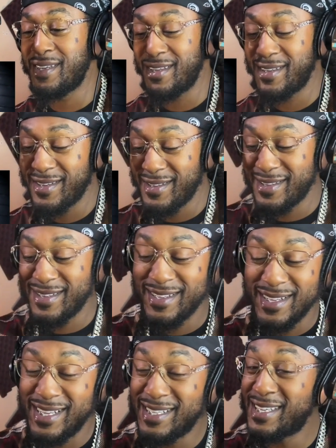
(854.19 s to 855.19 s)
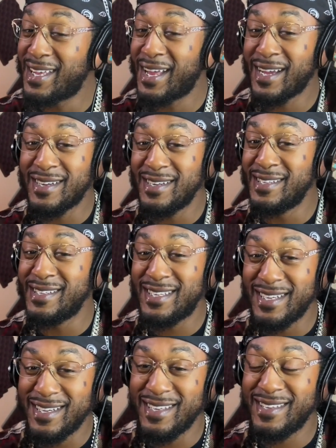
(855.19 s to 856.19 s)
you. Been home all night. He said I couldn't
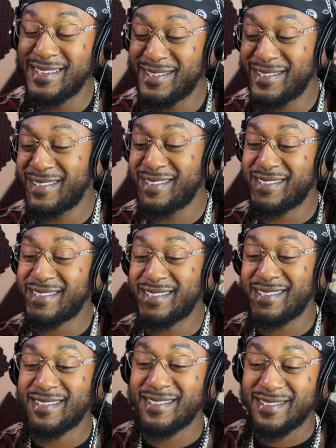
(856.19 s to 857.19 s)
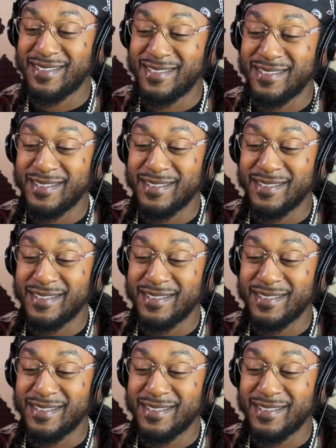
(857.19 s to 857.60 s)
tell you. No, it's like 11.